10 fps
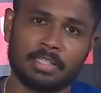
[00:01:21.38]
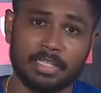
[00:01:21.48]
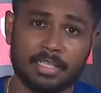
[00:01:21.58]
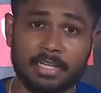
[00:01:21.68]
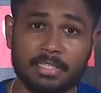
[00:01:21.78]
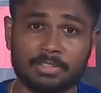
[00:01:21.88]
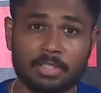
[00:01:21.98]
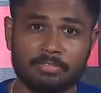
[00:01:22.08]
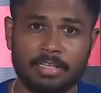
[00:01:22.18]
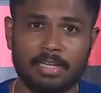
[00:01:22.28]
30 runs
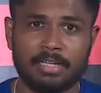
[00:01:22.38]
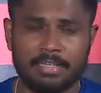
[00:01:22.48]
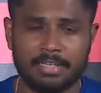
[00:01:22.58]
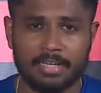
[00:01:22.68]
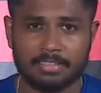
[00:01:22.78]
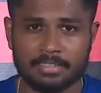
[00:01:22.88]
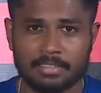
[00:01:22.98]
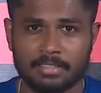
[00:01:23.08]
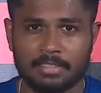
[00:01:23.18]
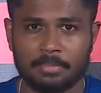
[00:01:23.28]
of an
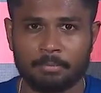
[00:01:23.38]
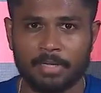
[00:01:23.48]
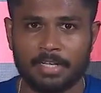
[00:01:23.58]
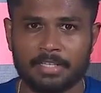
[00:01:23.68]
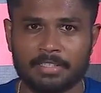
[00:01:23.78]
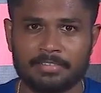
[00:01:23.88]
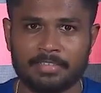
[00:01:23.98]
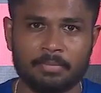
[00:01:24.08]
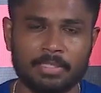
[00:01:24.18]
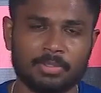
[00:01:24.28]
international uh, player in this
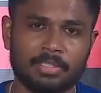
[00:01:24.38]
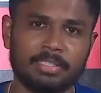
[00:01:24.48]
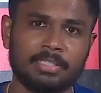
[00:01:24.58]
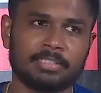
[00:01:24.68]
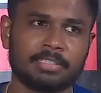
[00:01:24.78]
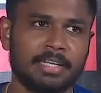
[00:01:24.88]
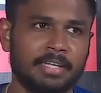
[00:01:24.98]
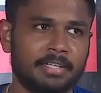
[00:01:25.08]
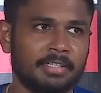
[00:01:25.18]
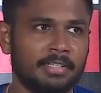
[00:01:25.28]
IPL. So I think it's a
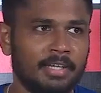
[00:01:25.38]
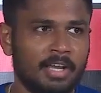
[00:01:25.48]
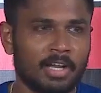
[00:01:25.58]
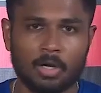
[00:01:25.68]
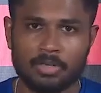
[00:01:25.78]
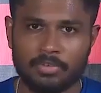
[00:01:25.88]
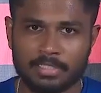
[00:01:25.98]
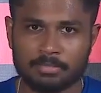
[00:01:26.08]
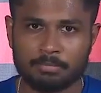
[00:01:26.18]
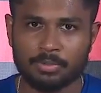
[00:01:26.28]
great uh,
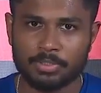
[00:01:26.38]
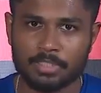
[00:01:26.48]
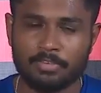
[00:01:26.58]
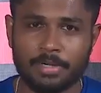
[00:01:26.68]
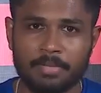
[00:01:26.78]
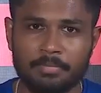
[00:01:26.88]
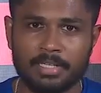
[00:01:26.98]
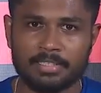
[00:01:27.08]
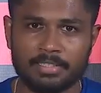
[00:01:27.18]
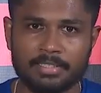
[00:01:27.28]
confidence booster for him,
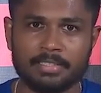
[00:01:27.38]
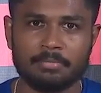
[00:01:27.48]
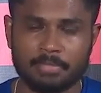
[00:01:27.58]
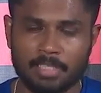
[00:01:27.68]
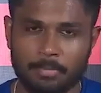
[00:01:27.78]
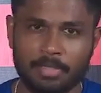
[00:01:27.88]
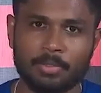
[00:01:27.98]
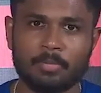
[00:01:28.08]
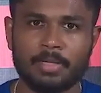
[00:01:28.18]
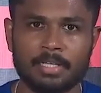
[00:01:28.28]
and I think in the coming
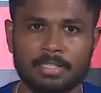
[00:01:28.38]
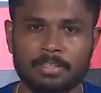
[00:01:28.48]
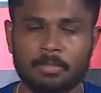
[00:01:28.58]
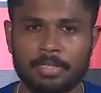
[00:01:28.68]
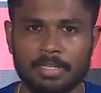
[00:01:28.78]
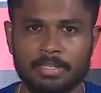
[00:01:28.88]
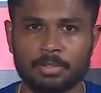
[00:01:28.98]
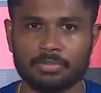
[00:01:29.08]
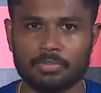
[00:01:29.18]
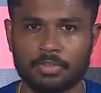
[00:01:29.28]
tournament, I think it'll be really
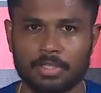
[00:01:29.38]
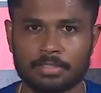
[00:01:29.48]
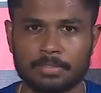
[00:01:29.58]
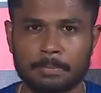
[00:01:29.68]
useful for us.